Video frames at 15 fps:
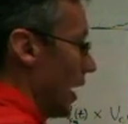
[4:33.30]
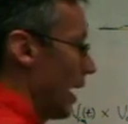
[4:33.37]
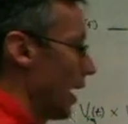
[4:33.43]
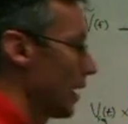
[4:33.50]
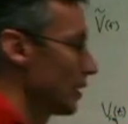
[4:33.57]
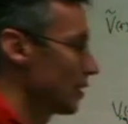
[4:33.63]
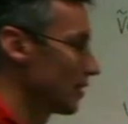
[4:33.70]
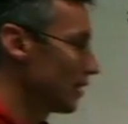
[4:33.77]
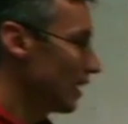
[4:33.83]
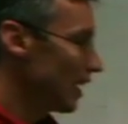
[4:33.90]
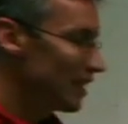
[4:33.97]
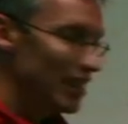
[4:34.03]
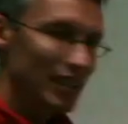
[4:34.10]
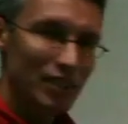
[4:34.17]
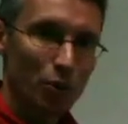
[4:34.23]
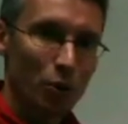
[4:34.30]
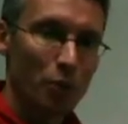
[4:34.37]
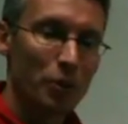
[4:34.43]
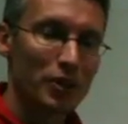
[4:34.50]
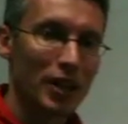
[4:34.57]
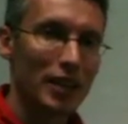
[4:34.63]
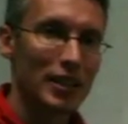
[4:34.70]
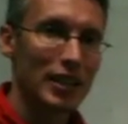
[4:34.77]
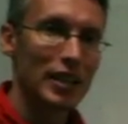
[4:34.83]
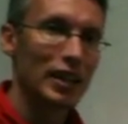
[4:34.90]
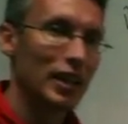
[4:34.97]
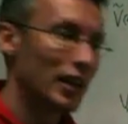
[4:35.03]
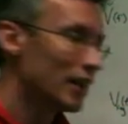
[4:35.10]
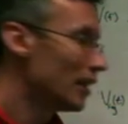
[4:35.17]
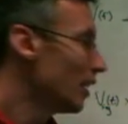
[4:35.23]
And the ideas that we're presenting
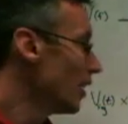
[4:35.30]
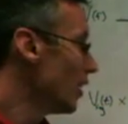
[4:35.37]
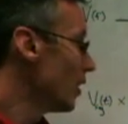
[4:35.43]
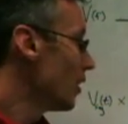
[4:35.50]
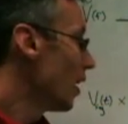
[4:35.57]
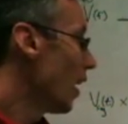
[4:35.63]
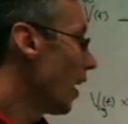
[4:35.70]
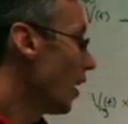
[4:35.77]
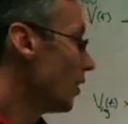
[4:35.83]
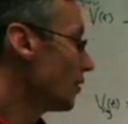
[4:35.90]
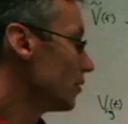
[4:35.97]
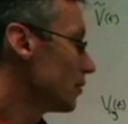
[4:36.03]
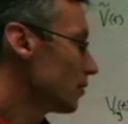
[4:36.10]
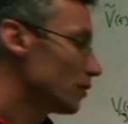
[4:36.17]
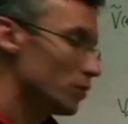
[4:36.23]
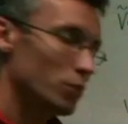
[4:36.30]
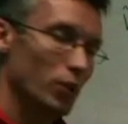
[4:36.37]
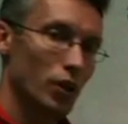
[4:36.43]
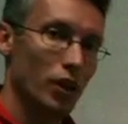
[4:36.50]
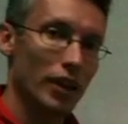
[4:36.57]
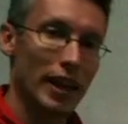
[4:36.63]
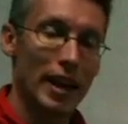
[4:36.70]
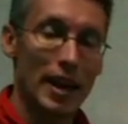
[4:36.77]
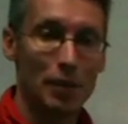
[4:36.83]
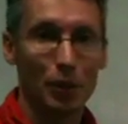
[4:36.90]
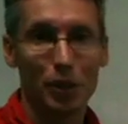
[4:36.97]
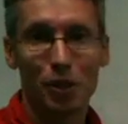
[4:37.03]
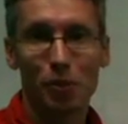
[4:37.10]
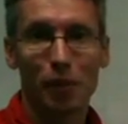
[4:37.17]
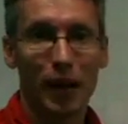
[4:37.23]
here, we'll look at
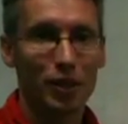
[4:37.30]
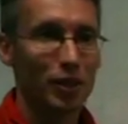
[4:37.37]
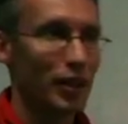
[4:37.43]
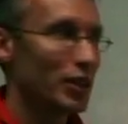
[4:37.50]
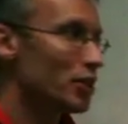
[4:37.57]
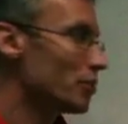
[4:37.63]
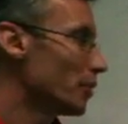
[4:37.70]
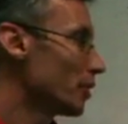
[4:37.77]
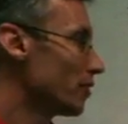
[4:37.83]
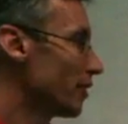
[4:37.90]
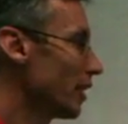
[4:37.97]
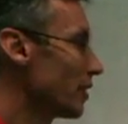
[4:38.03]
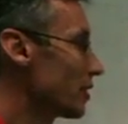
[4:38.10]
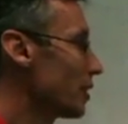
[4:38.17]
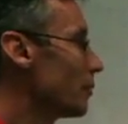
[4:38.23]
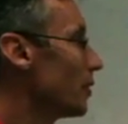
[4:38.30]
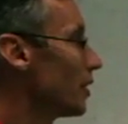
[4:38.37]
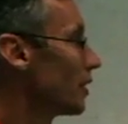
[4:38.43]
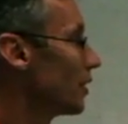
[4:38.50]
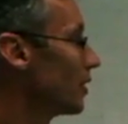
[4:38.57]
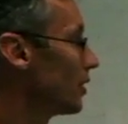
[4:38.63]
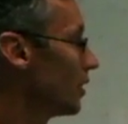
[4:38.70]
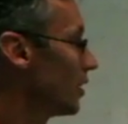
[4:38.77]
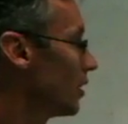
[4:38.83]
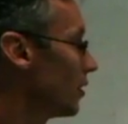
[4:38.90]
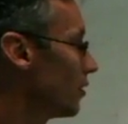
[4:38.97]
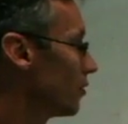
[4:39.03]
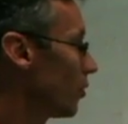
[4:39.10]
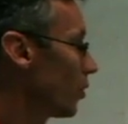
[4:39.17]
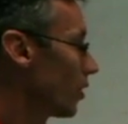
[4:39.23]
amplitude modulation, but they're very similar
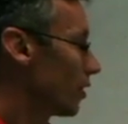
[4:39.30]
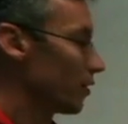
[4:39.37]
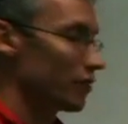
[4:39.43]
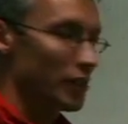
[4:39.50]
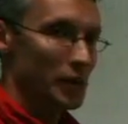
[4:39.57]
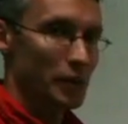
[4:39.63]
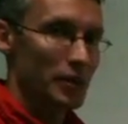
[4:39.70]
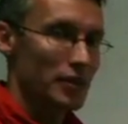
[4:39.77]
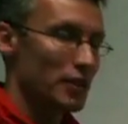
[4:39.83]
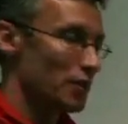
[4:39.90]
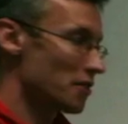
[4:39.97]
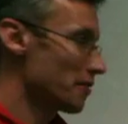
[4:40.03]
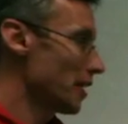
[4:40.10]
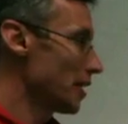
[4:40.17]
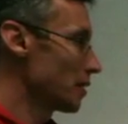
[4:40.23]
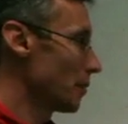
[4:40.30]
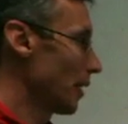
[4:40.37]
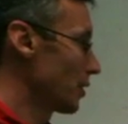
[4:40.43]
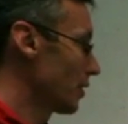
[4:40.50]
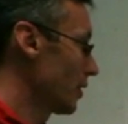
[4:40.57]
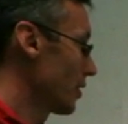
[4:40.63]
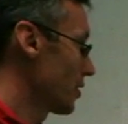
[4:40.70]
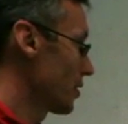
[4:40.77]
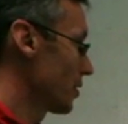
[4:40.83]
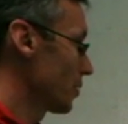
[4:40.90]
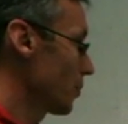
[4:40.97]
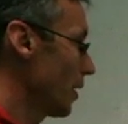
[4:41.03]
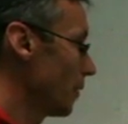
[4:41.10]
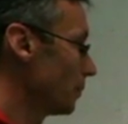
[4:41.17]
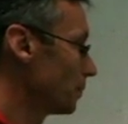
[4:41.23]
for frequency or phase modulation as
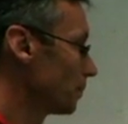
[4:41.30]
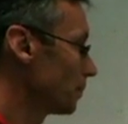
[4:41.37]
well.